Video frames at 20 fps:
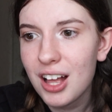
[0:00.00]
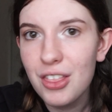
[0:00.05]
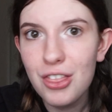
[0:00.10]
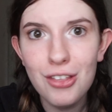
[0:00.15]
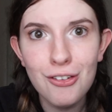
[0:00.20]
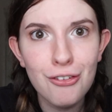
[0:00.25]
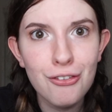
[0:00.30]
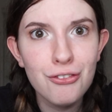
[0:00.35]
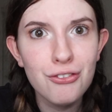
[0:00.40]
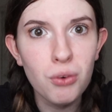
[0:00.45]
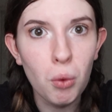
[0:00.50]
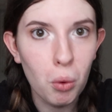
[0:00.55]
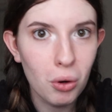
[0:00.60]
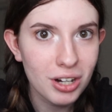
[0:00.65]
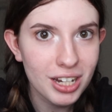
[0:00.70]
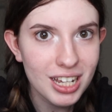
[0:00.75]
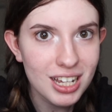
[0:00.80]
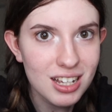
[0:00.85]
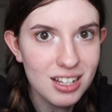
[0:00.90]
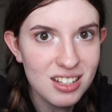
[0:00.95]
the
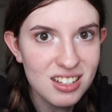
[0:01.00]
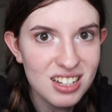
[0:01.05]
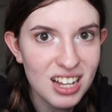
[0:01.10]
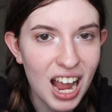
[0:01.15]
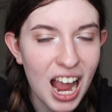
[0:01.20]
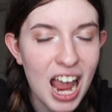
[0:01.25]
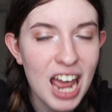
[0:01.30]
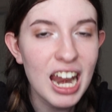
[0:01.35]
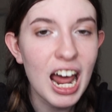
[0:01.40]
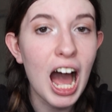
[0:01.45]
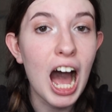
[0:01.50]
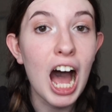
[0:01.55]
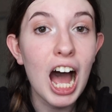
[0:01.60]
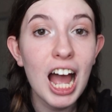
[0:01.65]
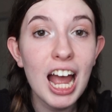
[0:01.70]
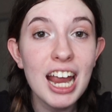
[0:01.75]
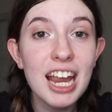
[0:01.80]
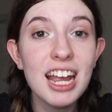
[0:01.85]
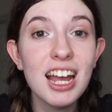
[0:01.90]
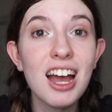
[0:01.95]
40s, and
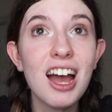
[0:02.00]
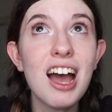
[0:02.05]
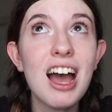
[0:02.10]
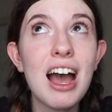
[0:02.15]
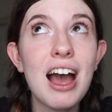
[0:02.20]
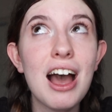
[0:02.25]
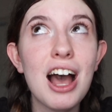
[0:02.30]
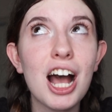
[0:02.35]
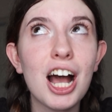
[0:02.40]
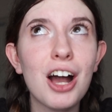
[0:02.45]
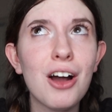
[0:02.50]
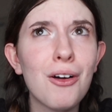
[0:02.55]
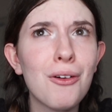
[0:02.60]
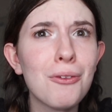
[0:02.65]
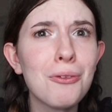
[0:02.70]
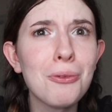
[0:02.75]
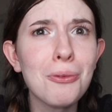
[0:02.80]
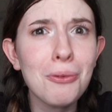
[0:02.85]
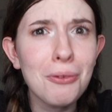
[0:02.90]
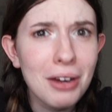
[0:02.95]
I
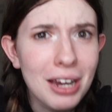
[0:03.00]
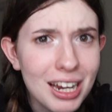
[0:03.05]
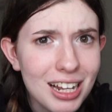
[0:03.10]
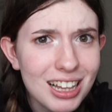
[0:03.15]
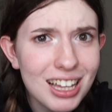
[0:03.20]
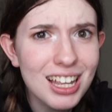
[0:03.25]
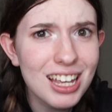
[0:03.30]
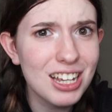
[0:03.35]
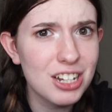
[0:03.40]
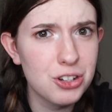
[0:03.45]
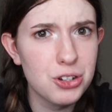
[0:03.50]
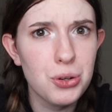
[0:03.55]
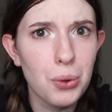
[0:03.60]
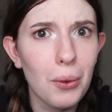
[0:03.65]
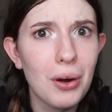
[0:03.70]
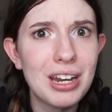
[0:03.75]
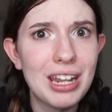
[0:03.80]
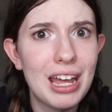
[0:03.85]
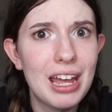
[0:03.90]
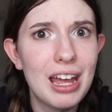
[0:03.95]
really
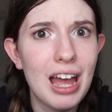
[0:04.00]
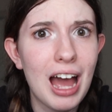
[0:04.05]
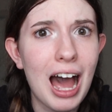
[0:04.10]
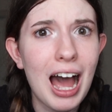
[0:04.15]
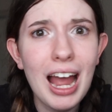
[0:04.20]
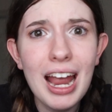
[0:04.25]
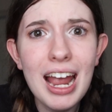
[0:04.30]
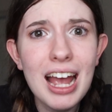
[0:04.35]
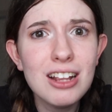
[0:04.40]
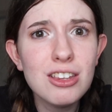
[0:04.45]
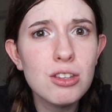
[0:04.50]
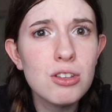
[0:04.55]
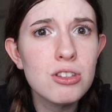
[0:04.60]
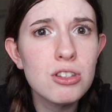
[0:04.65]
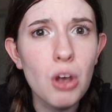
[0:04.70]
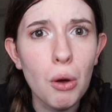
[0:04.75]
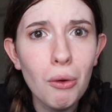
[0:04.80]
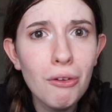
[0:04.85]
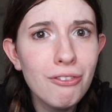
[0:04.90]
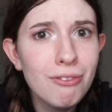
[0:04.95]
enjoyed it. I had
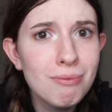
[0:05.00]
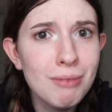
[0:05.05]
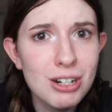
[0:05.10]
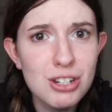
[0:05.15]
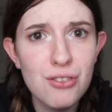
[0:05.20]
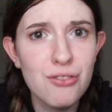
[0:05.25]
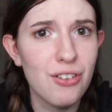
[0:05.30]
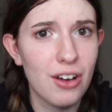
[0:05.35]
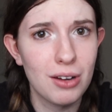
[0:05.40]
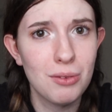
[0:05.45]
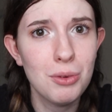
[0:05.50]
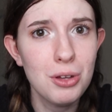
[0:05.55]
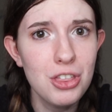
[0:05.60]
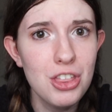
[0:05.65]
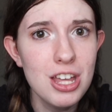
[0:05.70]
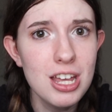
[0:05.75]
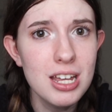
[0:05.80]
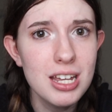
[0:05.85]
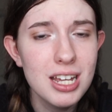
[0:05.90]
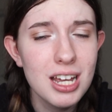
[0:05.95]
so much fun with
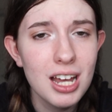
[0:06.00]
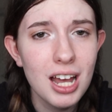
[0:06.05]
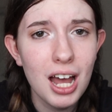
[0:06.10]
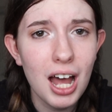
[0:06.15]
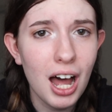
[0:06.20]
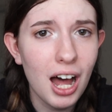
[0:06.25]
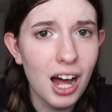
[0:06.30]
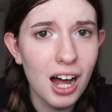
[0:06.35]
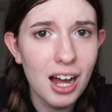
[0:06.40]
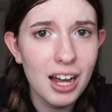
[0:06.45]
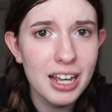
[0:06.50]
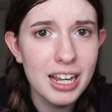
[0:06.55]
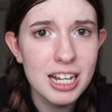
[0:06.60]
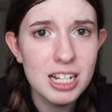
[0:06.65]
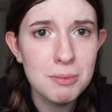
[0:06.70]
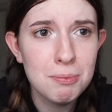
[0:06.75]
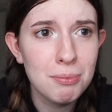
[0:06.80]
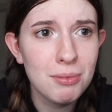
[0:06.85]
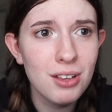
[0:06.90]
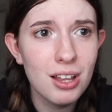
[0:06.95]
it.
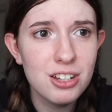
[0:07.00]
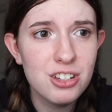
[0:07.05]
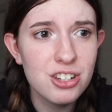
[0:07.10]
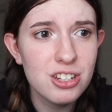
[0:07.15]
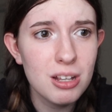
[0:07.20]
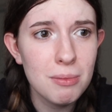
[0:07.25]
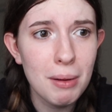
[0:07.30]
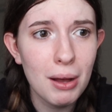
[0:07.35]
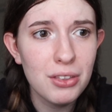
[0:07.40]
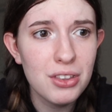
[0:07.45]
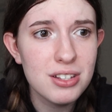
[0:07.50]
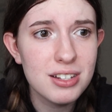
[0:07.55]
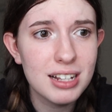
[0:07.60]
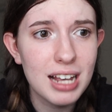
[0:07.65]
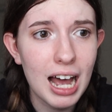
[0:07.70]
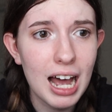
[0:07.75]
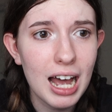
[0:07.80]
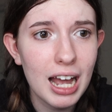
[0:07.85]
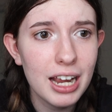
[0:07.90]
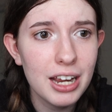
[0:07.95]
It's just about this
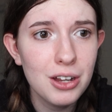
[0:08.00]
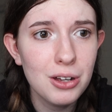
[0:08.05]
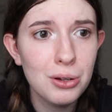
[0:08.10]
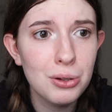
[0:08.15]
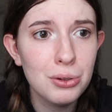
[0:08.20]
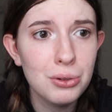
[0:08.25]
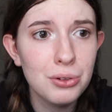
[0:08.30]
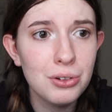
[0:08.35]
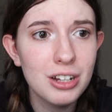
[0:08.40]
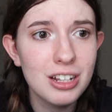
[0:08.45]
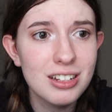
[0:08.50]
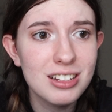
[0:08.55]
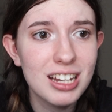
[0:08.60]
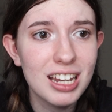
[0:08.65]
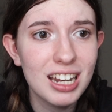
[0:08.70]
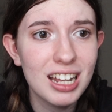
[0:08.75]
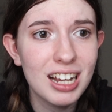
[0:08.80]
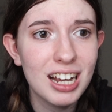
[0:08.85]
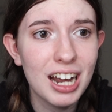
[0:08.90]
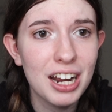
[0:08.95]
guy who is
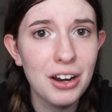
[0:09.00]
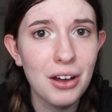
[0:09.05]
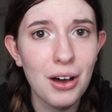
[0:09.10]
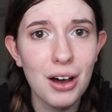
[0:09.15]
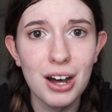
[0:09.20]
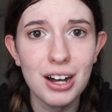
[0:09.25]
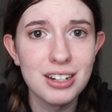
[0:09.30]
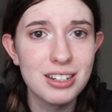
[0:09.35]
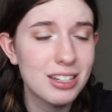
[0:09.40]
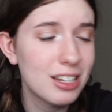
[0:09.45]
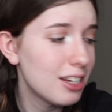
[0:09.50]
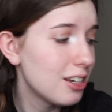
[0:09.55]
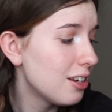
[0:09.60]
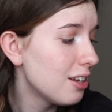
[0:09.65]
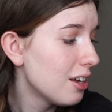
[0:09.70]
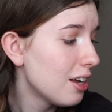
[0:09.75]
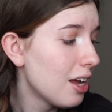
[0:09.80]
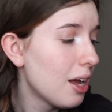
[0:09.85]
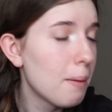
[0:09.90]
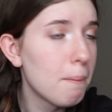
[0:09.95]
getting kind of haunted
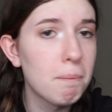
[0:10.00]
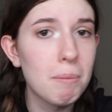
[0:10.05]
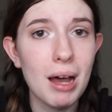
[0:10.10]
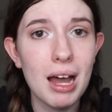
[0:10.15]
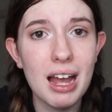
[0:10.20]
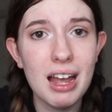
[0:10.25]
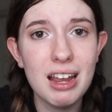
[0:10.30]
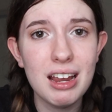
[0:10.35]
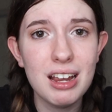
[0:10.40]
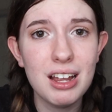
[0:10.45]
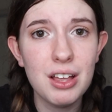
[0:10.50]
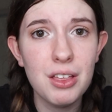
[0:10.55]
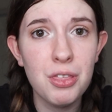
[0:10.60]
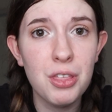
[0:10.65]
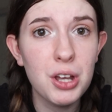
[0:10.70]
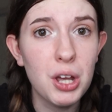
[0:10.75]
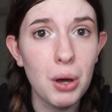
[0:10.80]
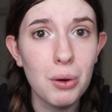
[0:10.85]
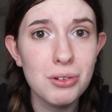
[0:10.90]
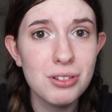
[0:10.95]
by
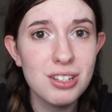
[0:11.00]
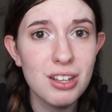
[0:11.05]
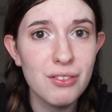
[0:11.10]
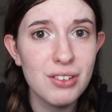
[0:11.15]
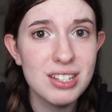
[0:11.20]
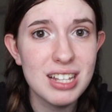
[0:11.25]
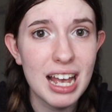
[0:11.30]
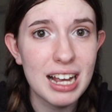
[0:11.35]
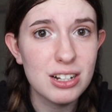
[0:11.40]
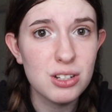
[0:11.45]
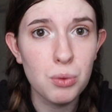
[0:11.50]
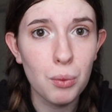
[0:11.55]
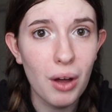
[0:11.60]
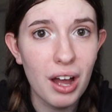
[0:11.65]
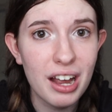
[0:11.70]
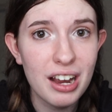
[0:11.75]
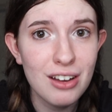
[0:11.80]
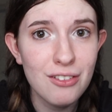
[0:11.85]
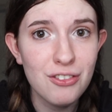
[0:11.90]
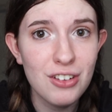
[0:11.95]
the ghost of his
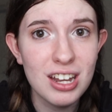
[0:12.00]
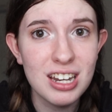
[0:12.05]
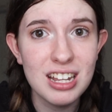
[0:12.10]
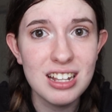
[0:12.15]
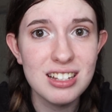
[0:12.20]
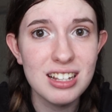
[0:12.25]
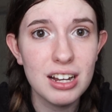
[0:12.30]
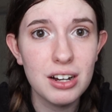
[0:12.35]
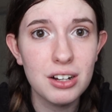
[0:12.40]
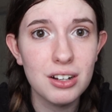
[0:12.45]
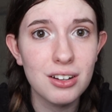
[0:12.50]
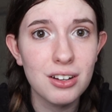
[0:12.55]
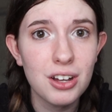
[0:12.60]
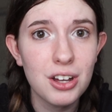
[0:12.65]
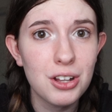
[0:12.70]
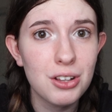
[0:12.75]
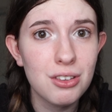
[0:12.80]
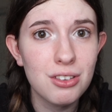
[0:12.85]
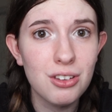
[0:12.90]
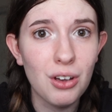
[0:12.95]
ex-wife, and he's like
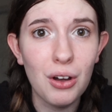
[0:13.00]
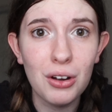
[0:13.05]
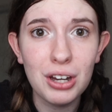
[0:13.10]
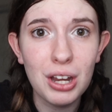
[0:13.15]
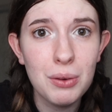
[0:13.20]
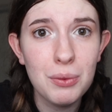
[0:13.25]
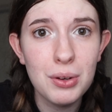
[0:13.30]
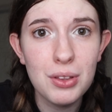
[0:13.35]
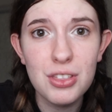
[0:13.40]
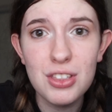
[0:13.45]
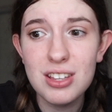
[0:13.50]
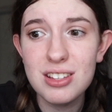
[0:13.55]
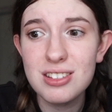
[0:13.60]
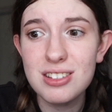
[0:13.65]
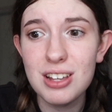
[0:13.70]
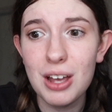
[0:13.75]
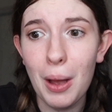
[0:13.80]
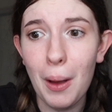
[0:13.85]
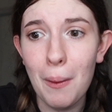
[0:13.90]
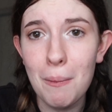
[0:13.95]
talking with this